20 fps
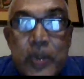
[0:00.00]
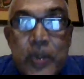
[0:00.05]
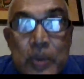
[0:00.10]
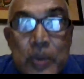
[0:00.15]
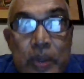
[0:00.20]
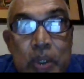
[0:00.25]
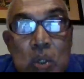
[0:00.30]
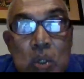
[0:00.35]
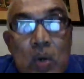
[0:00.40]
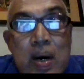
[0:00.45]
when you
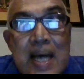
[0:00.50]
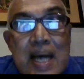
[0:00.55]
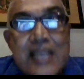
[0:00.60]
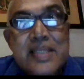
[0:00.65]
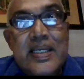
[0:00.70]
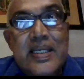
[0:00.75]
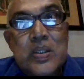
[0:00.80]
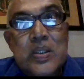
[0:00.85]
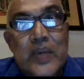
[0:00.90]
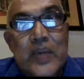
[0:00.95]
do ask
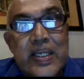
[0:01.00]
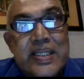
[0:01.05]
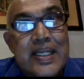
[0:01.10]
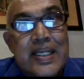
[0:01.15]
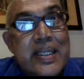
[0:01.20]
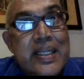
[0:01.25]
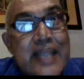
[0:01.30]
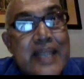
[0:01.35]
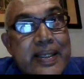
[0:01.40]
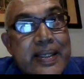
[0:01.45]
that question
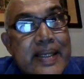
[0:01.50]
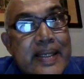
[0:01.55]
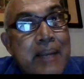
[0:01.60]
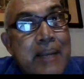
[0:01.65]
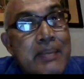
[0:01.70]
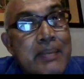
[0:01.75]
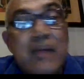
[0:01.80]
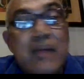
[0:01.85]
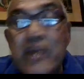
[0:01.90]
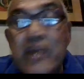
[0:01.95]
at that
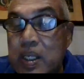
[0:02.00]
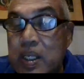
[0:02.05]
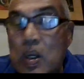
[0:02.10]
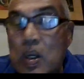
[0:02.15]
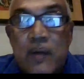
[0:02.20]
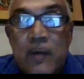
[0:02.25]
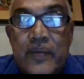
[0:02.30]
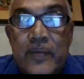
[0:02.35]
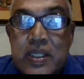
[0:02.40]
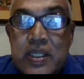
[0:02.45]
time, they're very
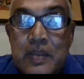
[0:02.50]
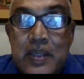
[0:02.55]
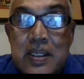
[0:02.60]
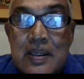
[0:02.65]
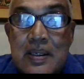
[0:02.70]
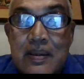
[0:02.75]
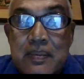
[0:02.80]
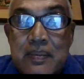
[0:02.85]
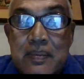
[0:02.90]
comfortable.